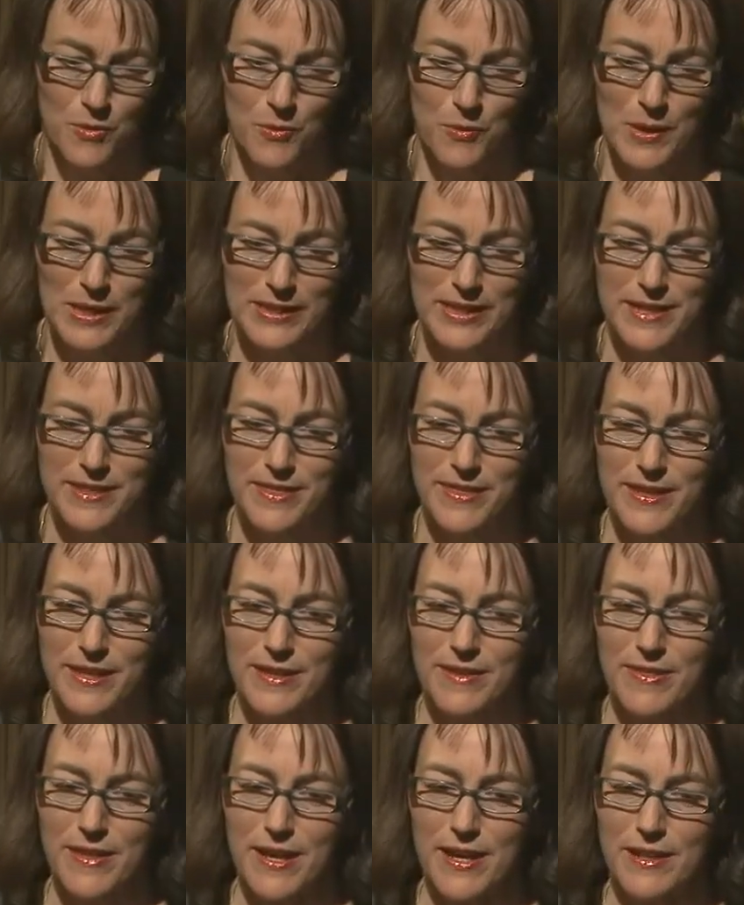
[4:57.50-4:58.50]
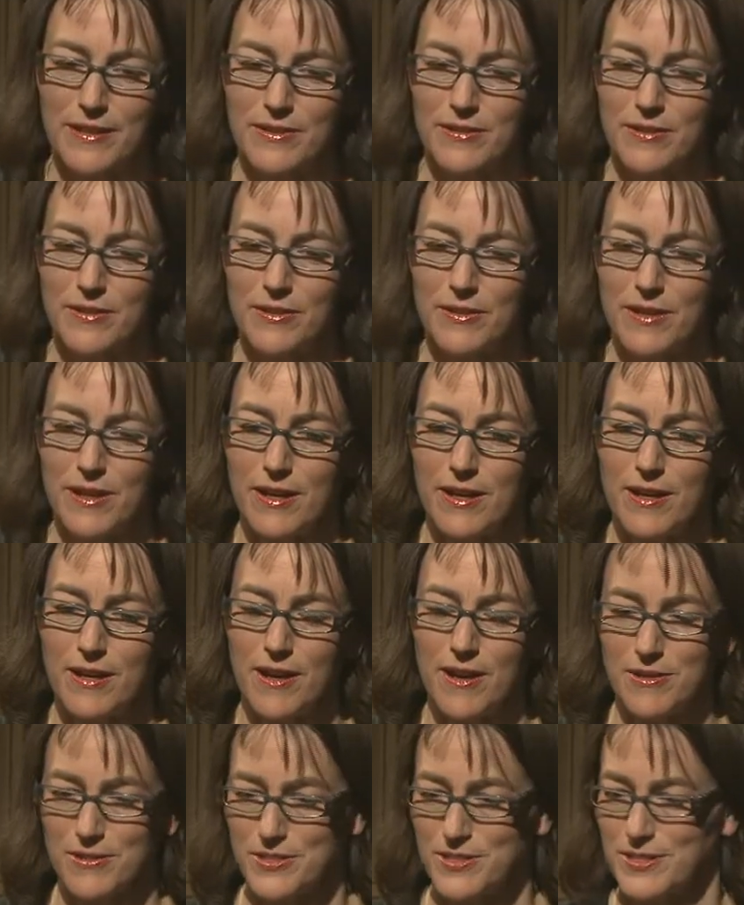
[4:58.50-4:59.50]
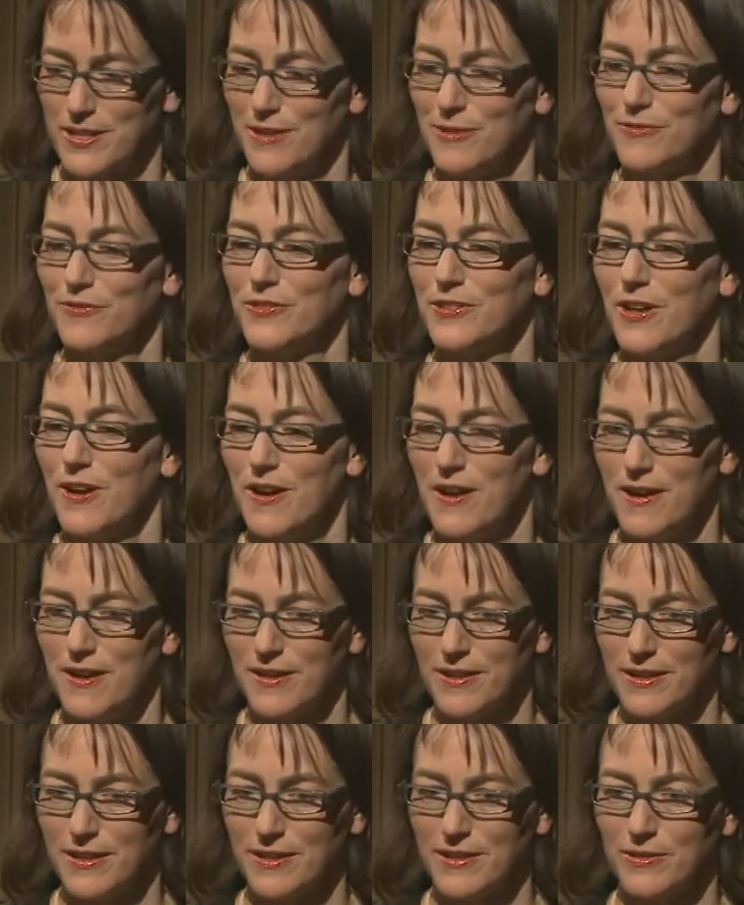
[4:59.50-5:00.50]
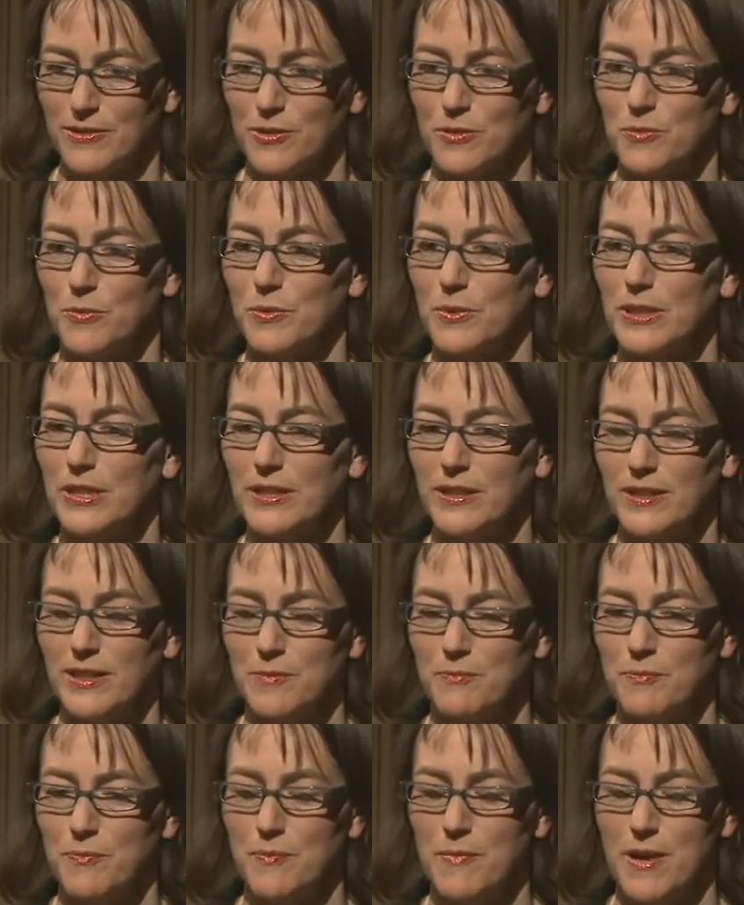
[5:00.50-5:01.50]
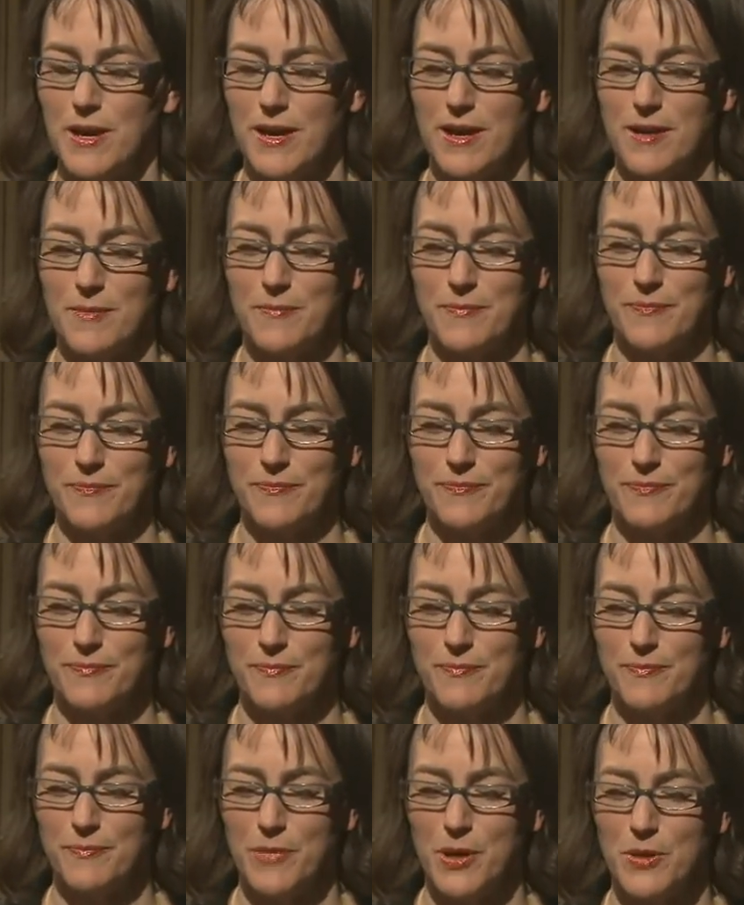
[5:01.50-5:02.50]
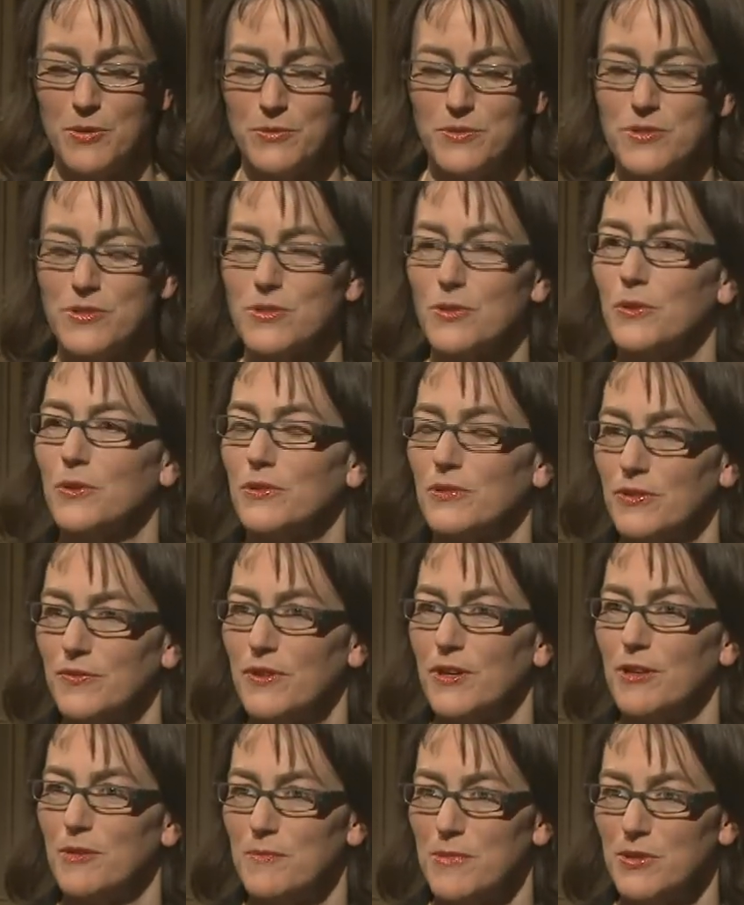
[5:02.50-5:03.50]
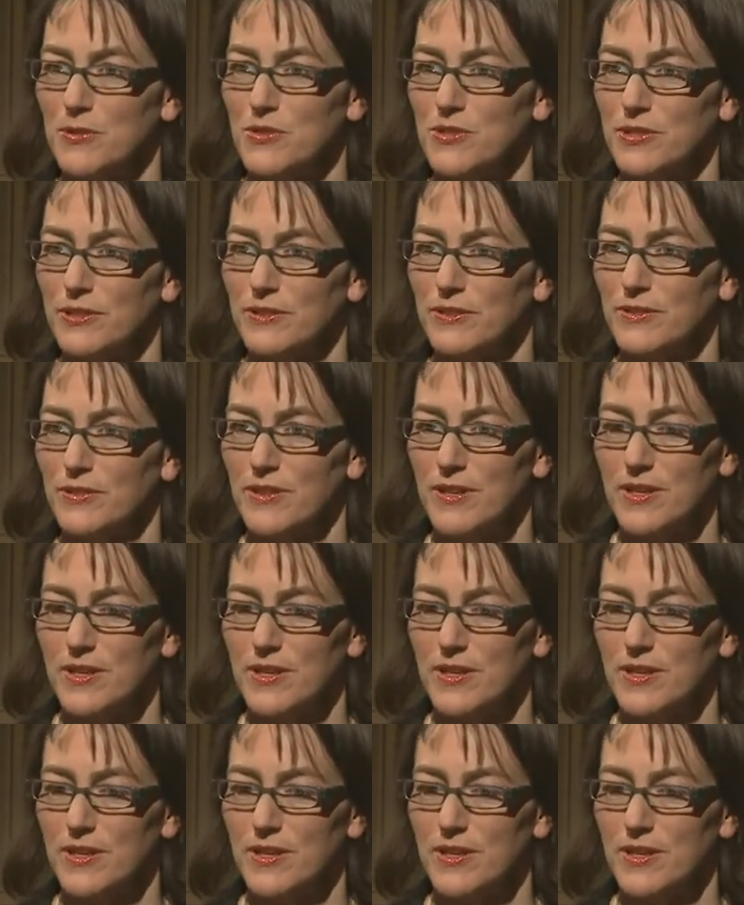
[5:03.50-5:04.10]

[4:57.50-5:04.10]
Well, I think that our self-talk is a really potent source of our emotions.